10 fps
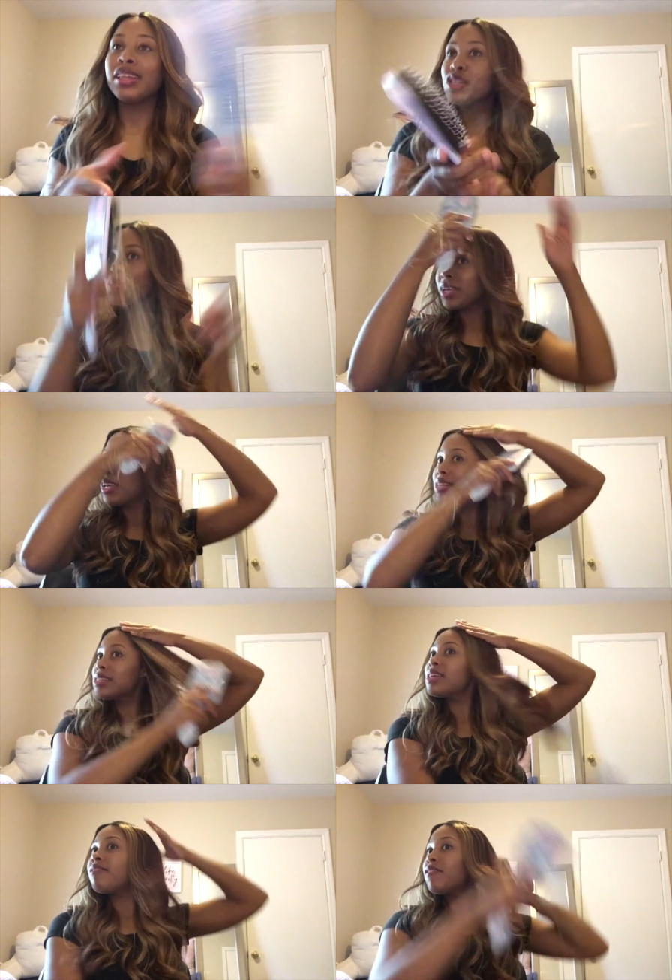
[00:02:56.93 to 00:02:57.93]
But
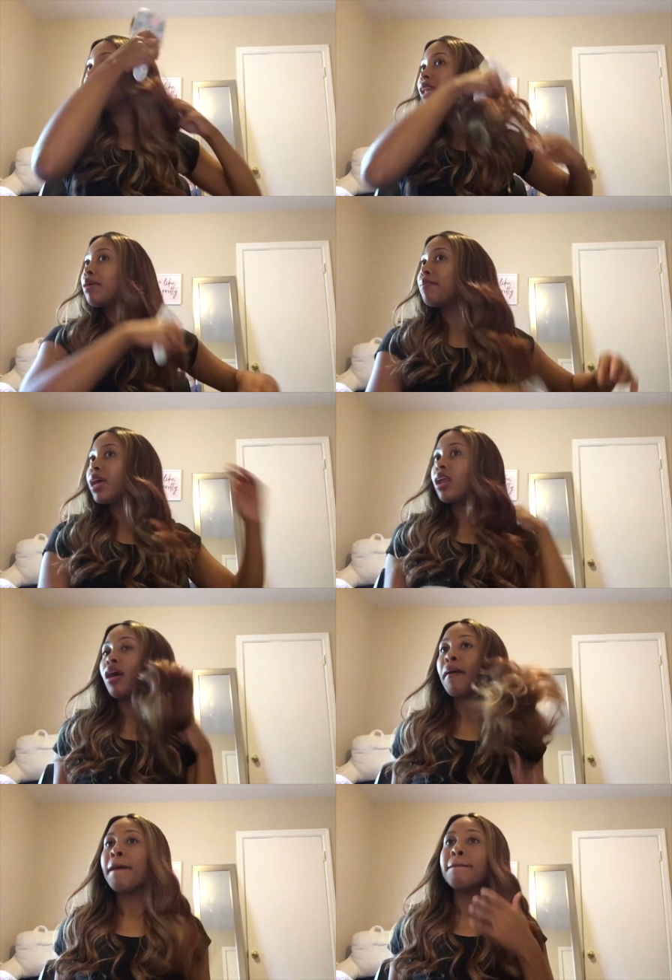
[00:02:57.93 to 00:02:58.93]

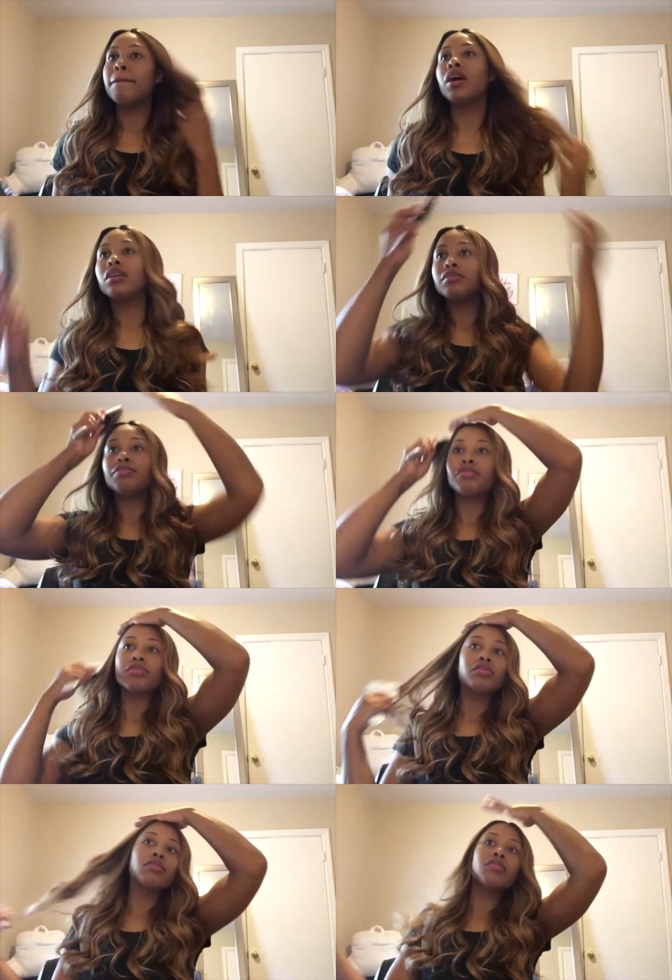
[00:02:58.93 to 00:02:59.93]
y'all, I
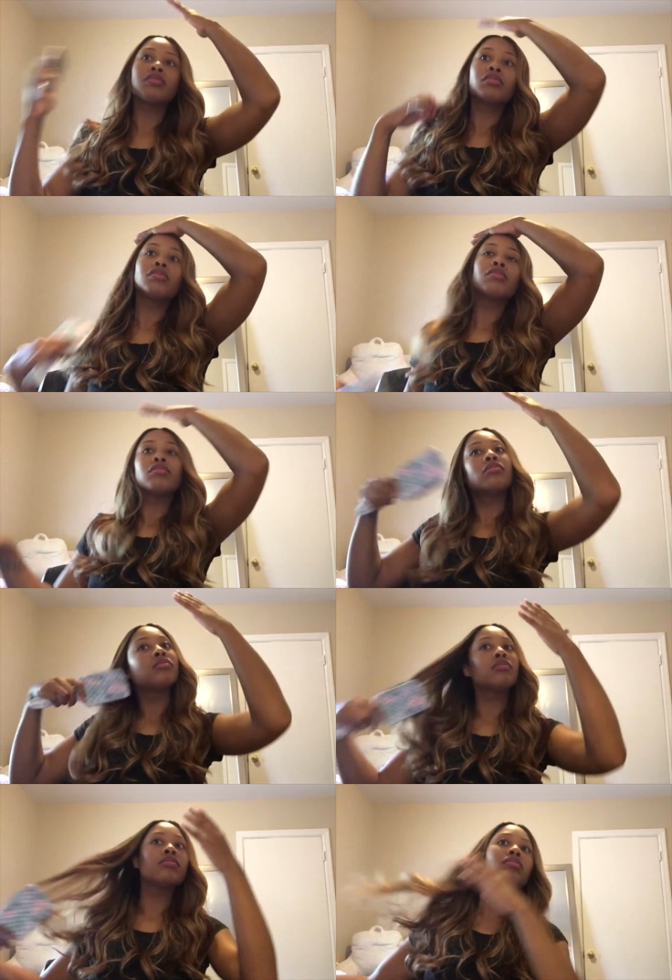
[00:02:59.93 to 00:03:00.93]
was feeling myself in this
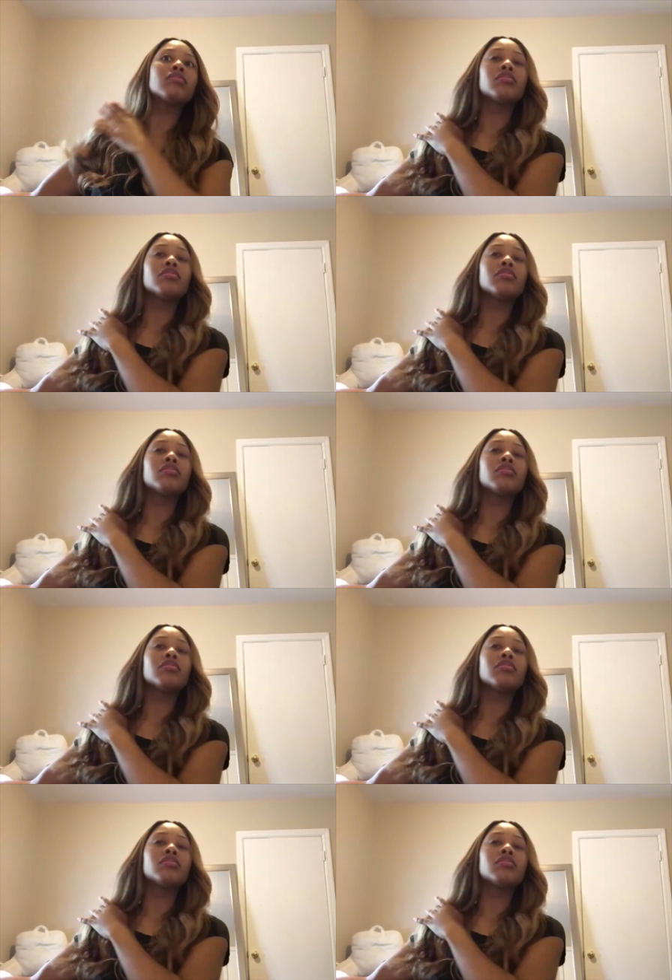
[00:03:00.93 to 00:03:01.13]
hair.